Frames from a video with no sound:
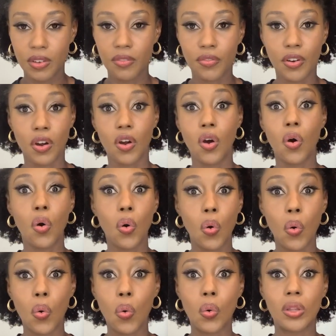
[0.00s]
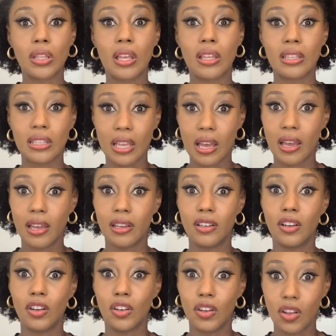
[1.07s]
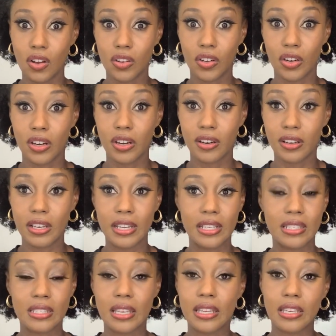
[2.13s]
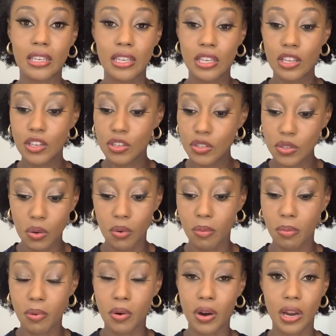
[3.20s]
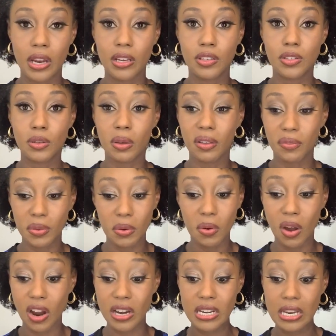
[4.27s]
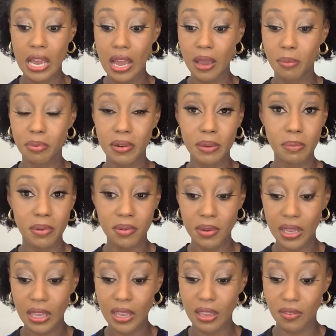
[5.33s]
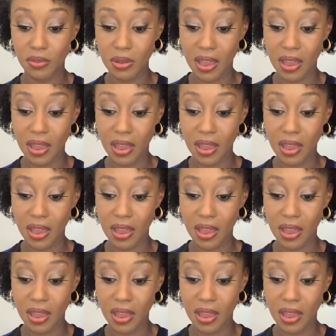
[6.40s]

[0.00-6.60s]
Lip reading: for a whole lot longer. It's like so important. So if you are not Pre-Pooing, if you